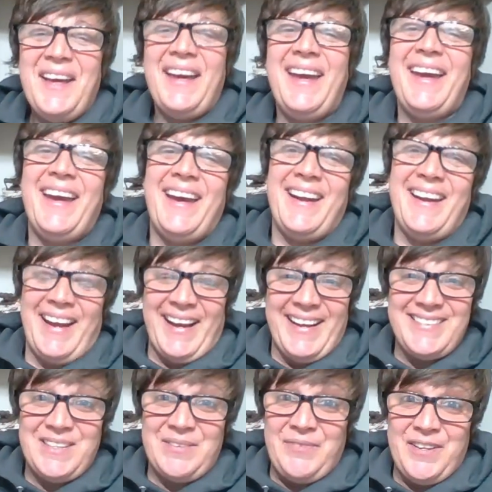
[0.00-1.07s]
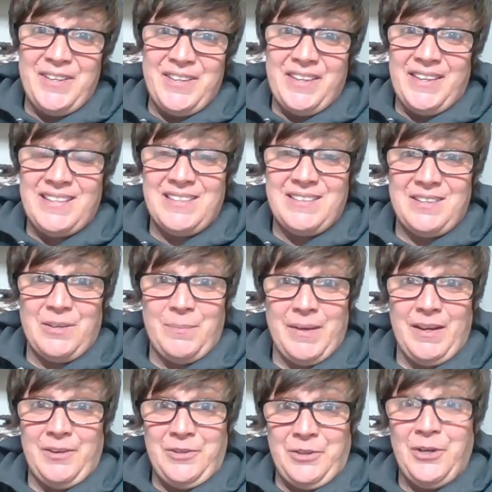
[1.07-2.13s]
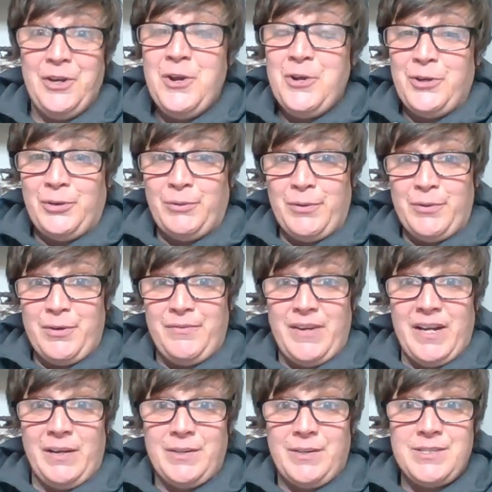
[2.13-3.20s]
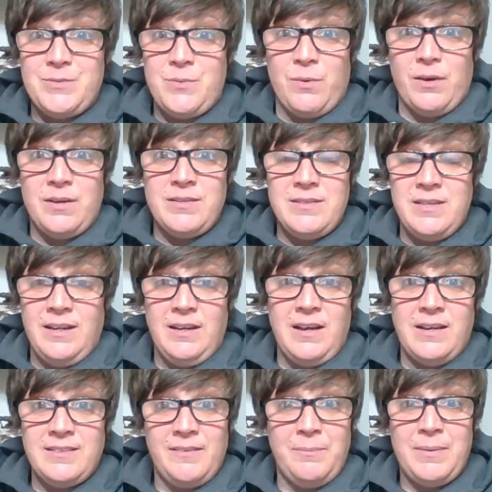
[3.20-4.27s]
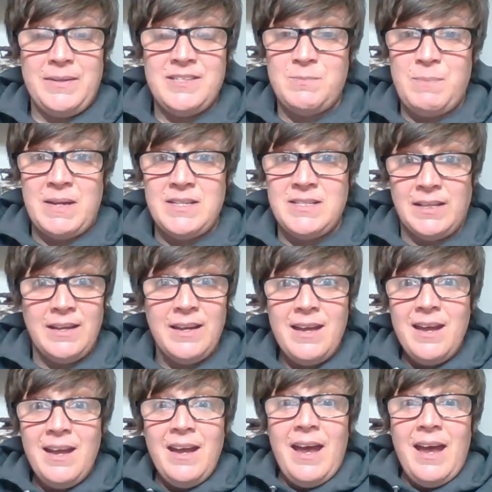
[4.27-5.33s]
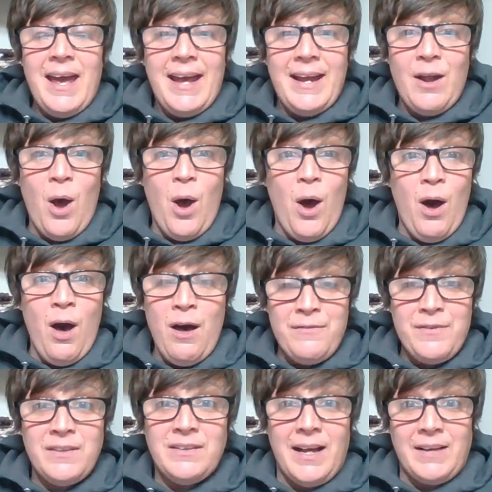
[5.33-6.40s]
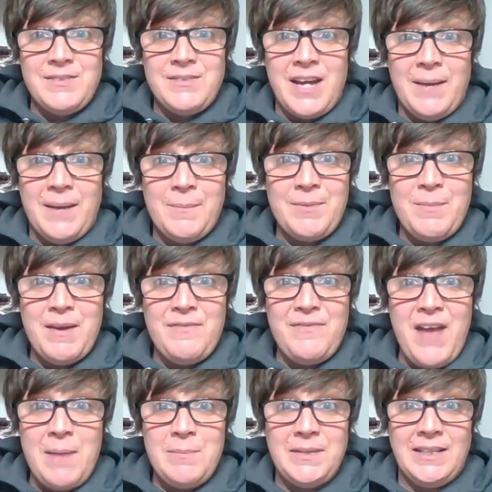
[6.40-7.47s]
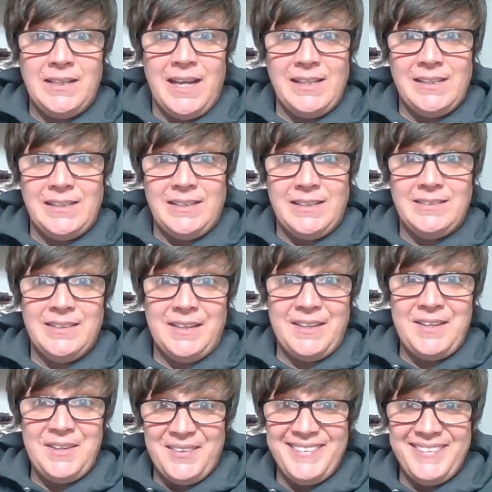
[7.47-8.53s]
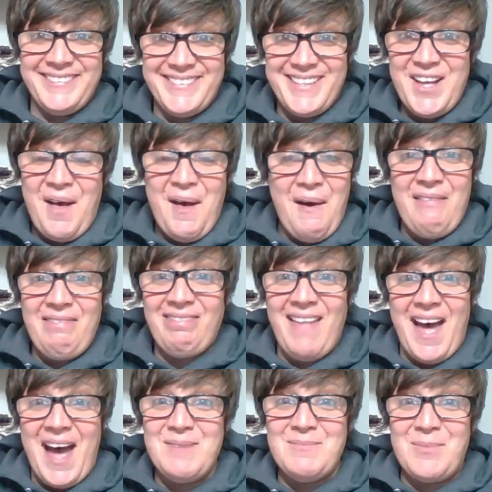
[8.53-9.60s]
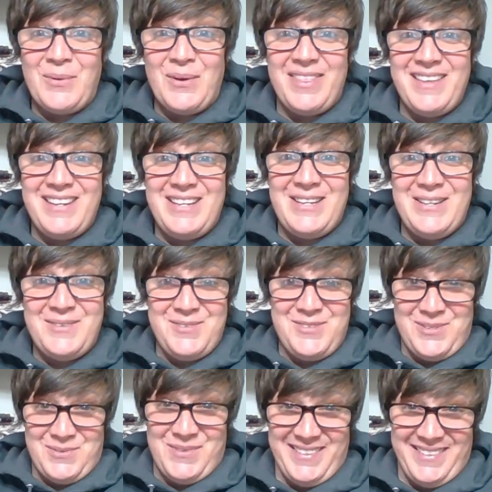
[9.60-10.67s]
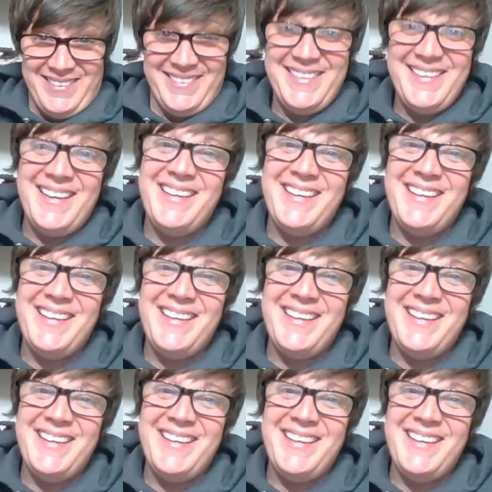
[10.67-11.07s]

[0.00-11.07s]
And I guess I'm feeling this a little bit under coronavirus quarantine because I've been spending an awful lot of time with my family lately, like a lot more than usual.